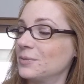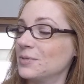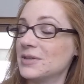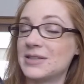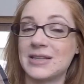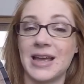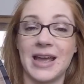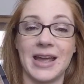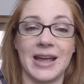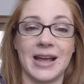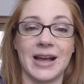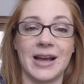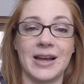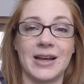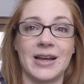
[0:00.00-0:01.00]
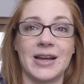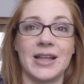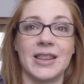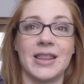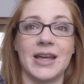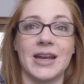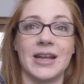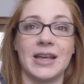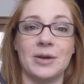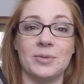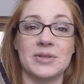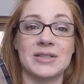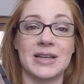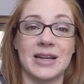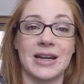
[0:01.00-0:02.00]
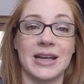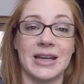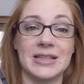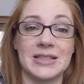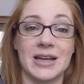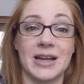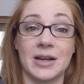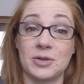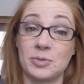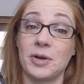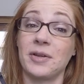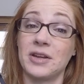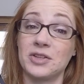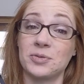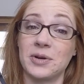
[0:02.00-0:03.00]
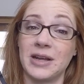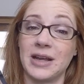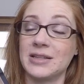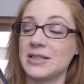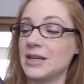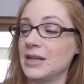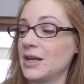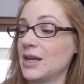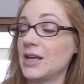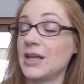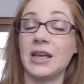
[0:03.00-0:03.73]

was saying that he was going to get done. It's probably in 2018.